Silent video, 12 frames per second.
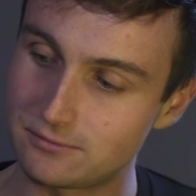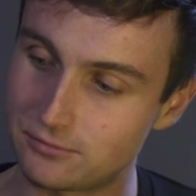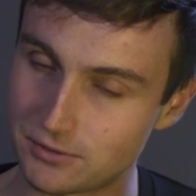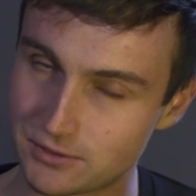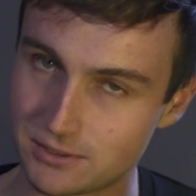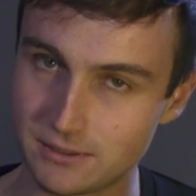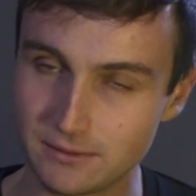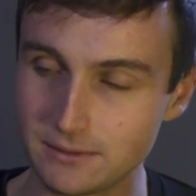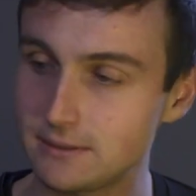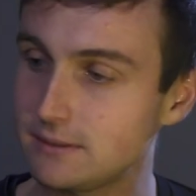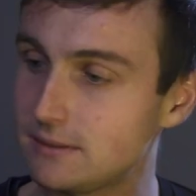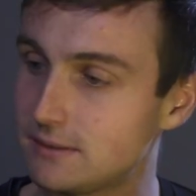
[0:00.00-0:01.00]

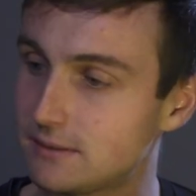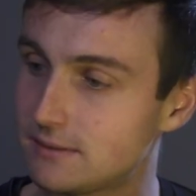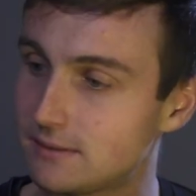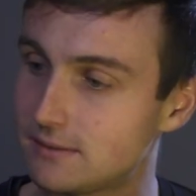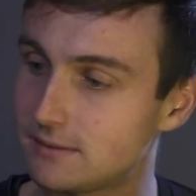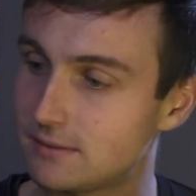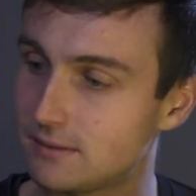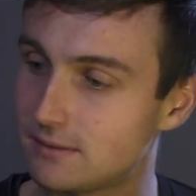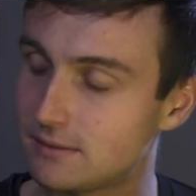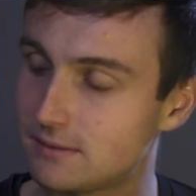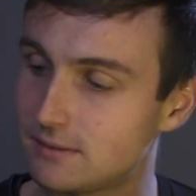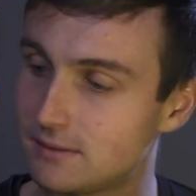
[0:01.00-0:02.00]
fortunately,
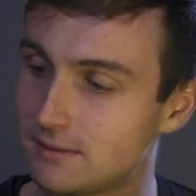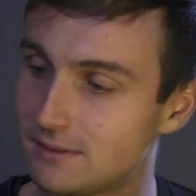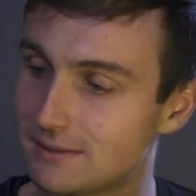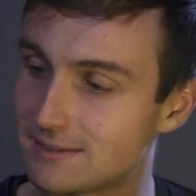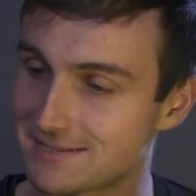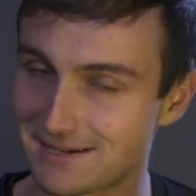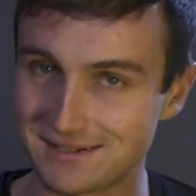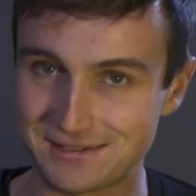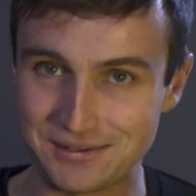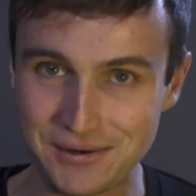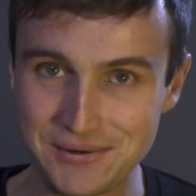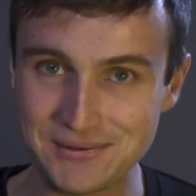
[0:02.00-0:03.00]
because I gotta
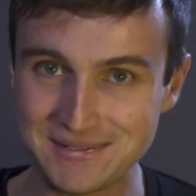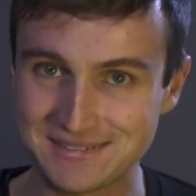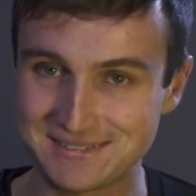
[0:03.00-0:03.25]
know.